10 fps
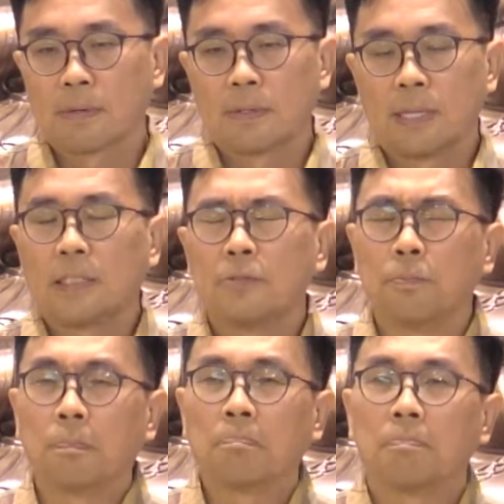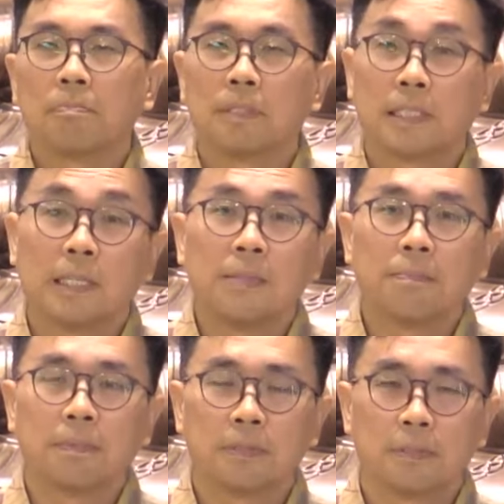Then you sleep
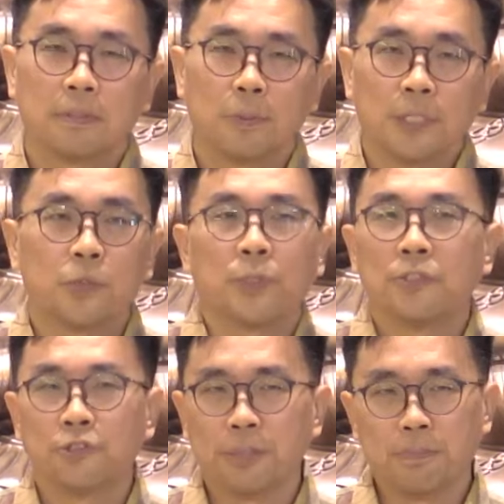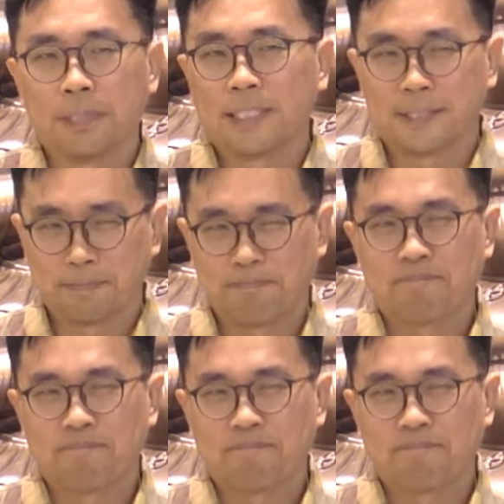with sweet dreams.